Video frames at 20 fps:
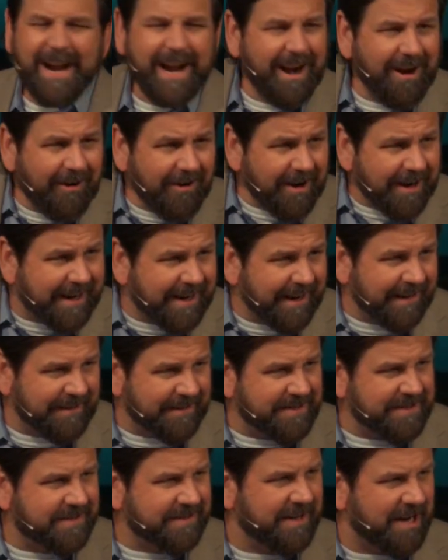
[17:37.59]

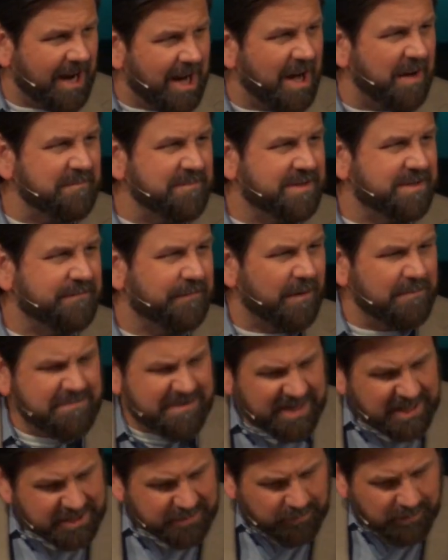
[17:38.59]
arrogance comes from
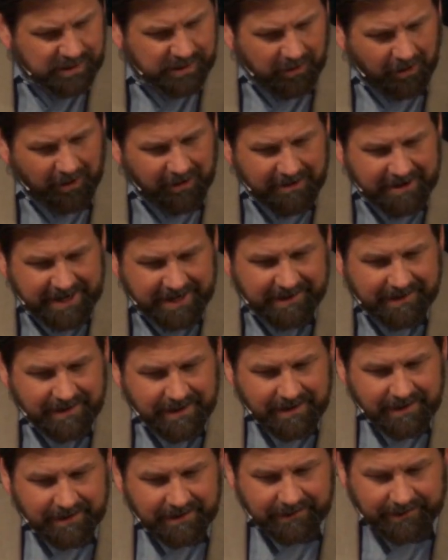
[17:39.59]
disregarding
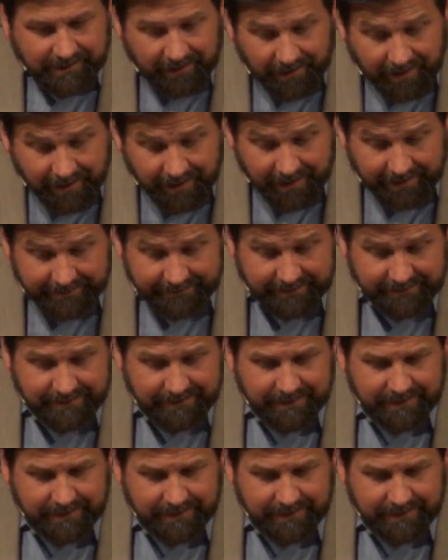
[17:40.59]
God,